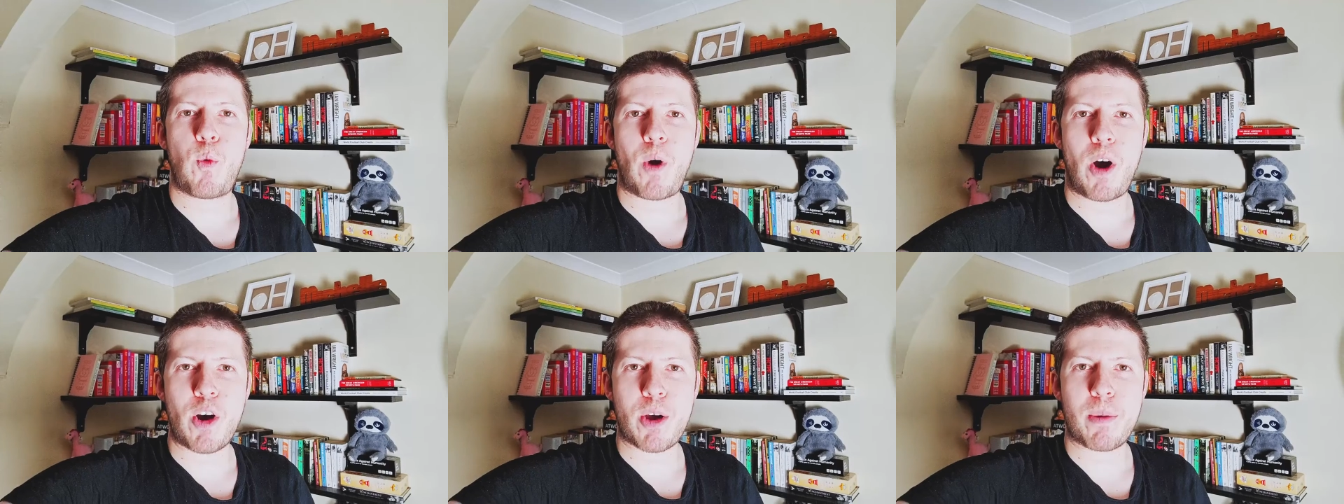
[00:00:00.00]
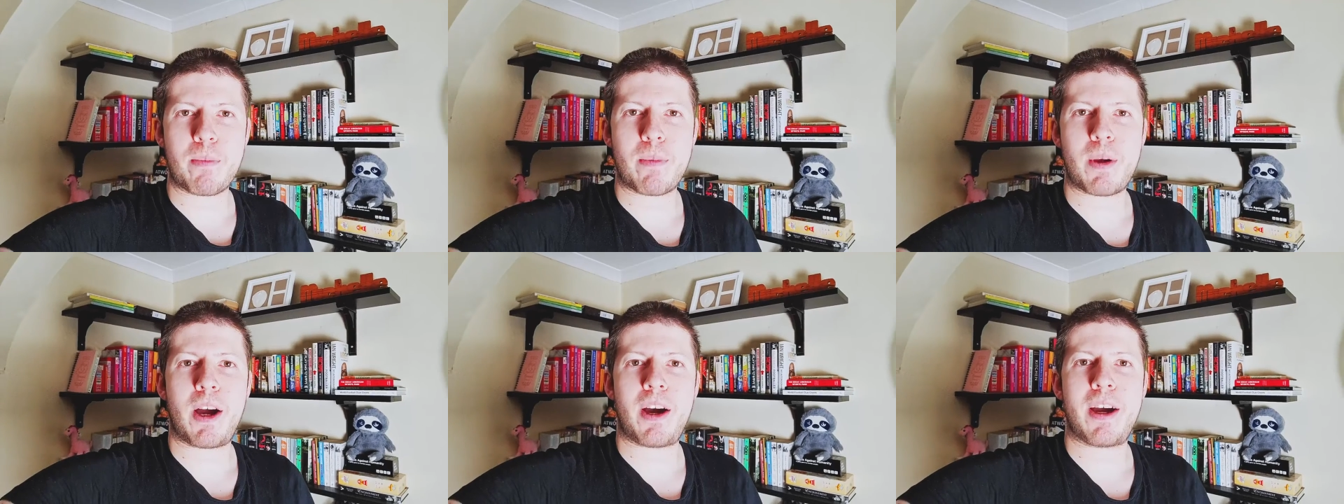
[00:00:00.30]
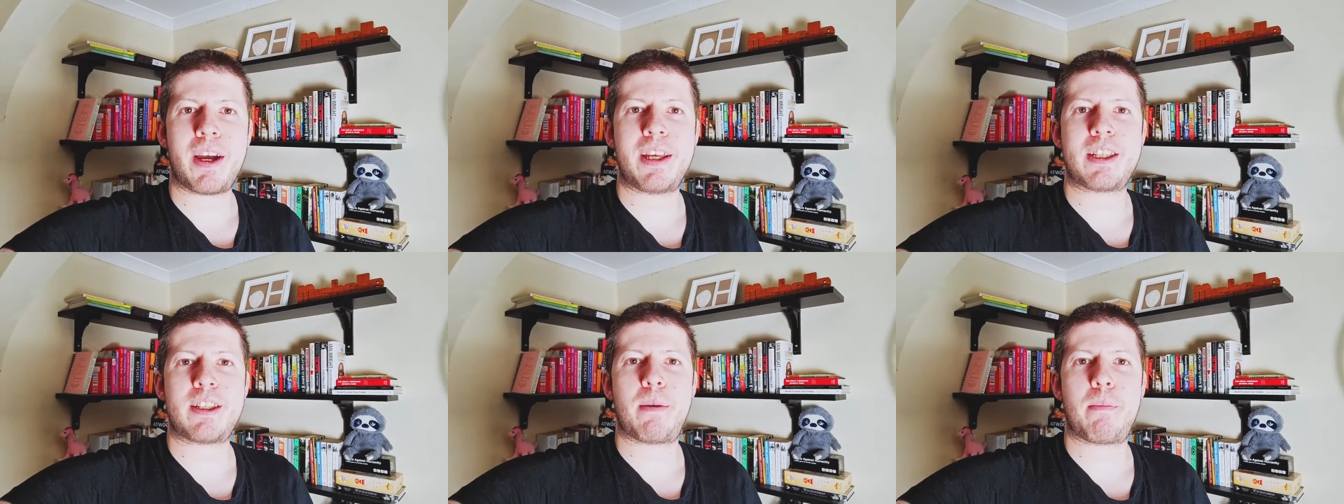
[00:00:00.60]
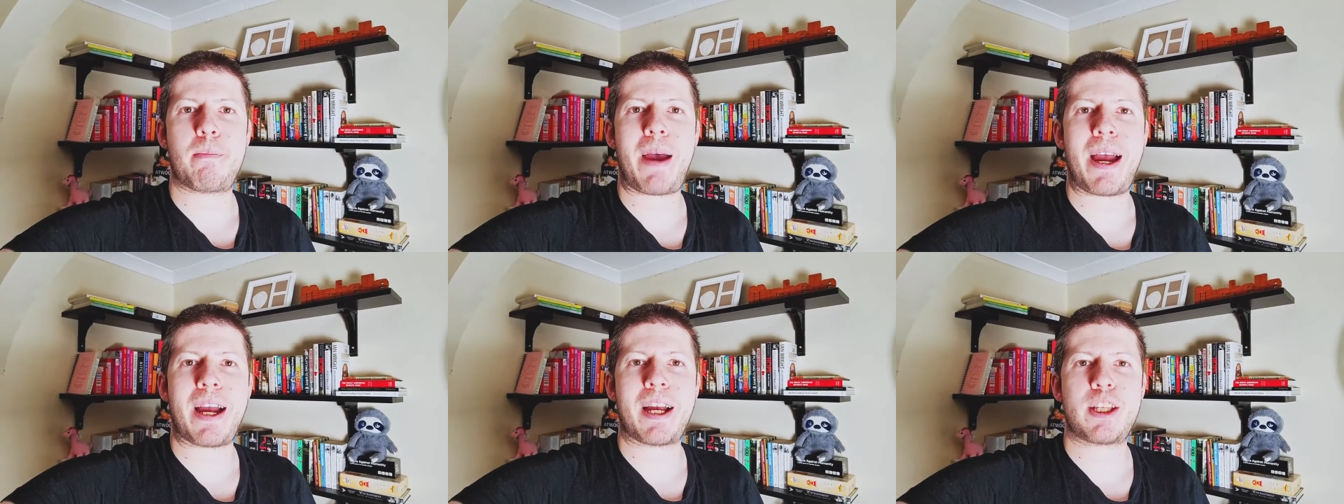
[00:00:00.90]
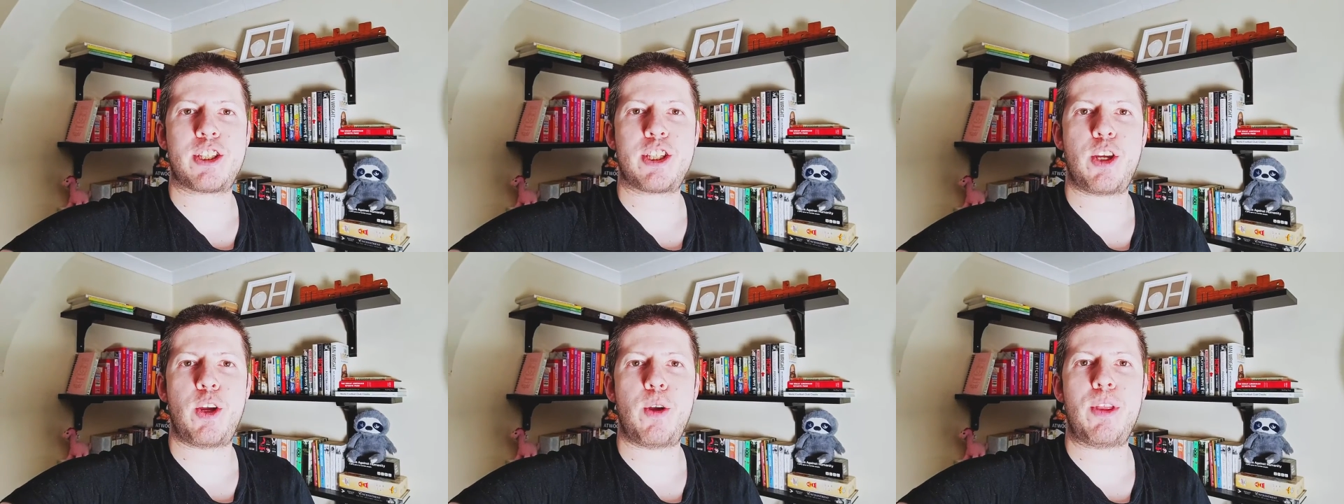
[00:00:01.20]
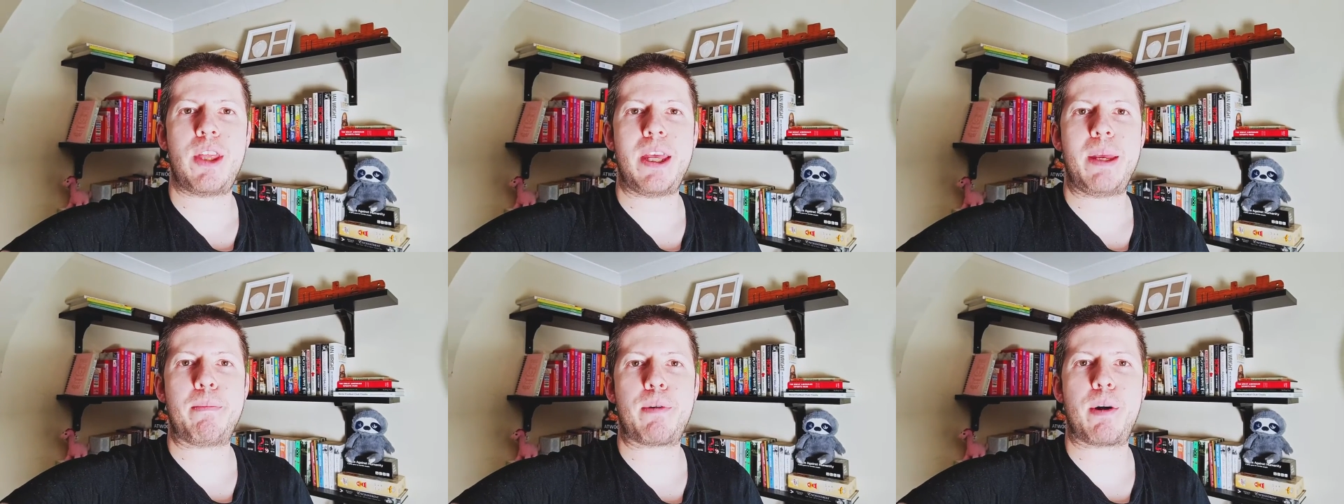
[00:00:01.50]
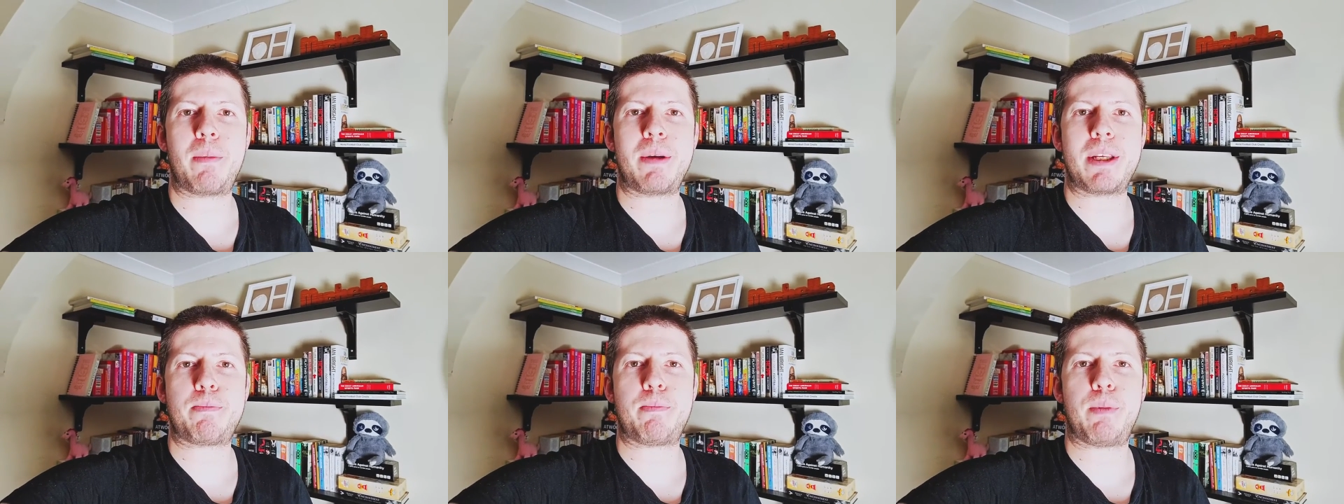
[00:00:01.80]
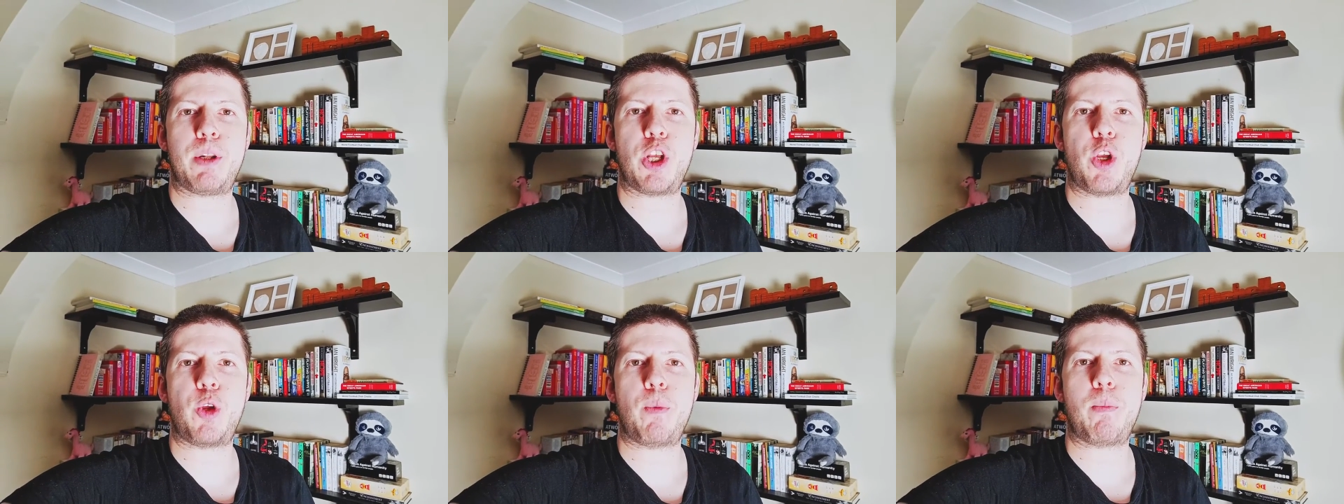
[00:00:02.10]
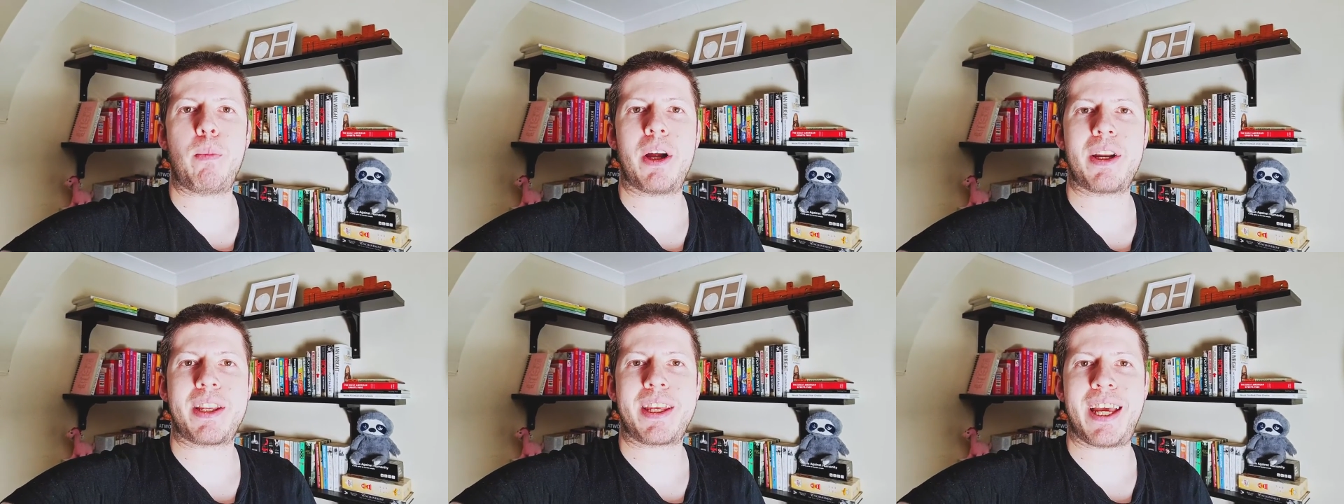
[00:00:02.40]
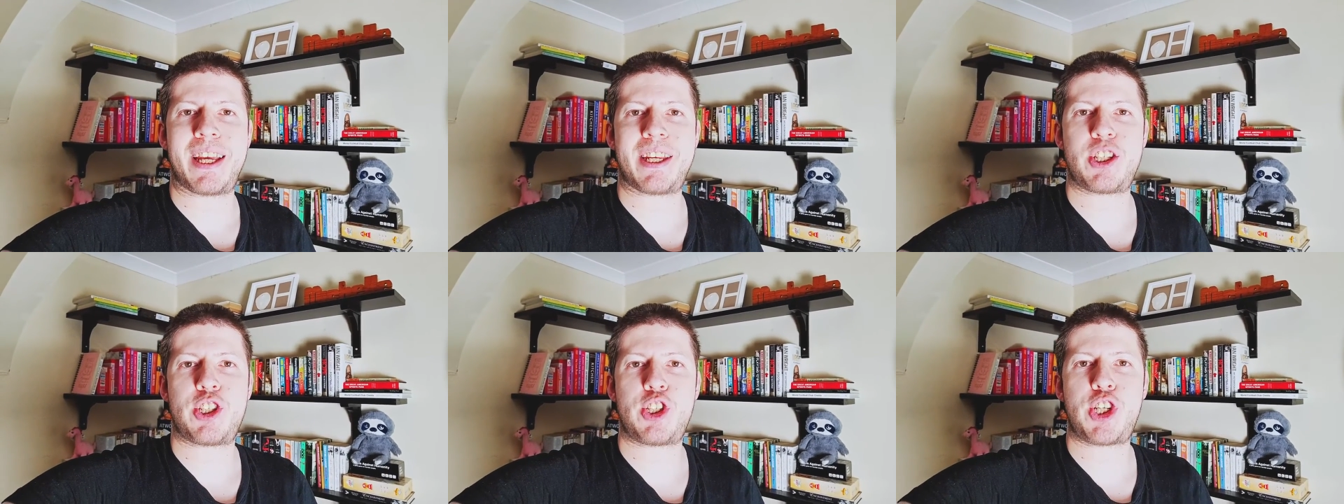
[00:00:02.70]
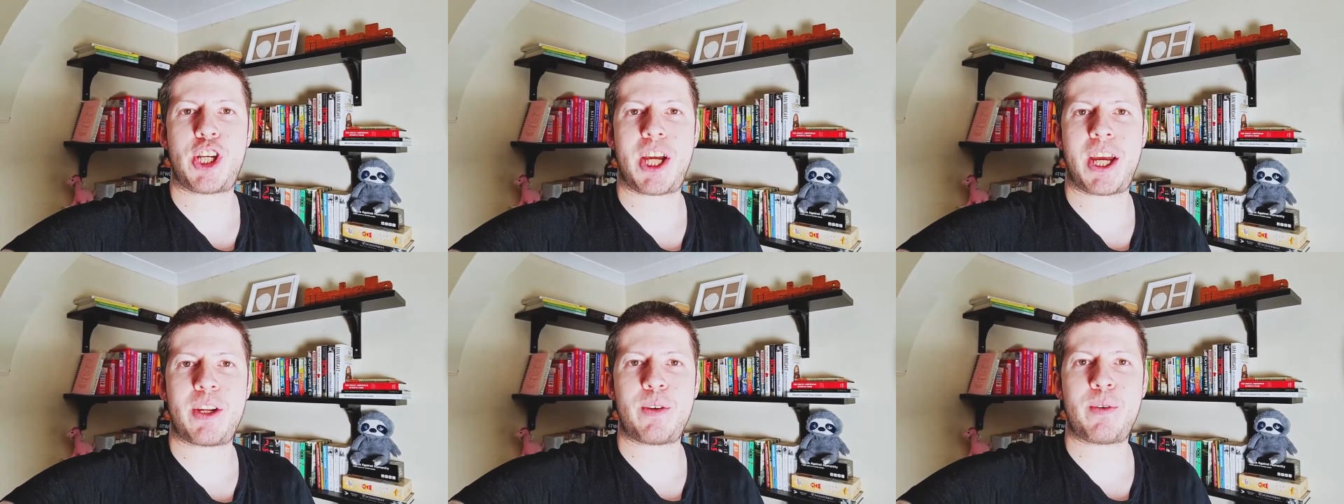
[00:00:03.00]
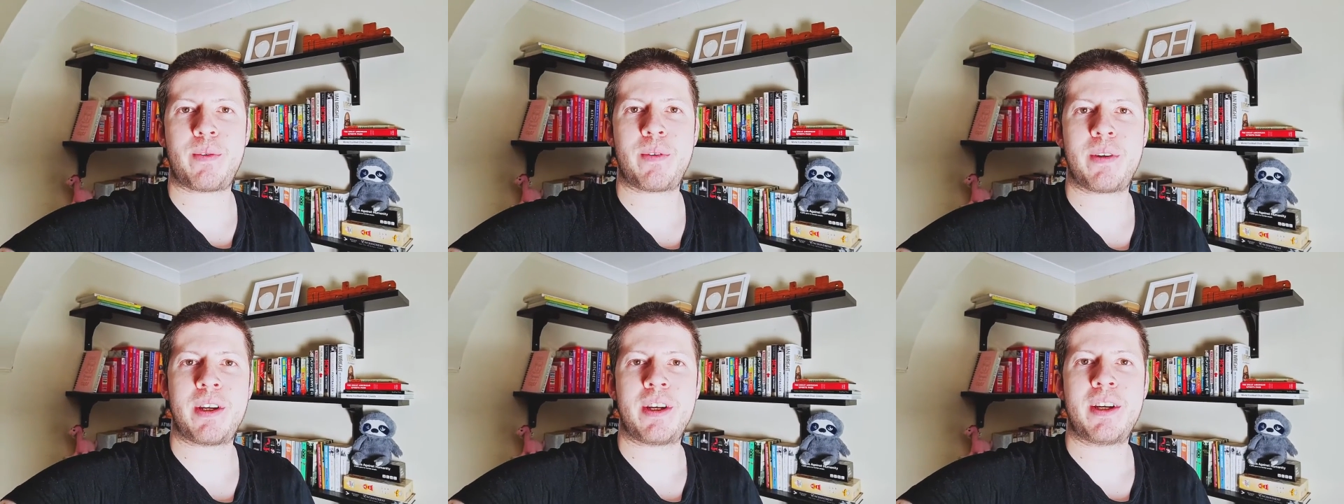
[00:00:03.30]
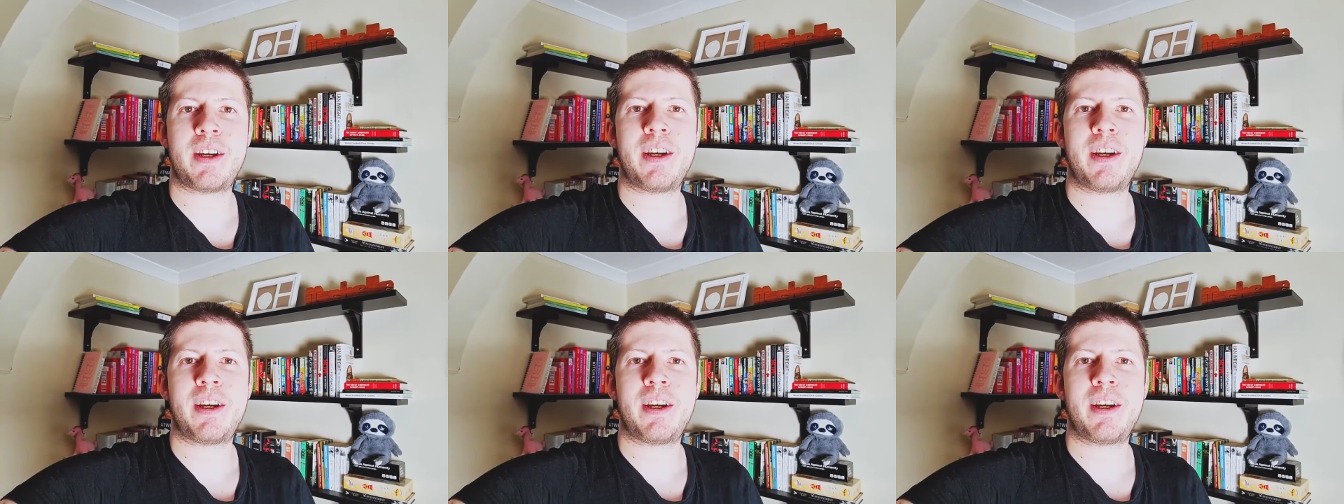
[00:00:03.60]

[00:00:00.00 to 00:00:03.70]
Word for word: Welcome, guys, back to the Brum Is Blue podcast channel.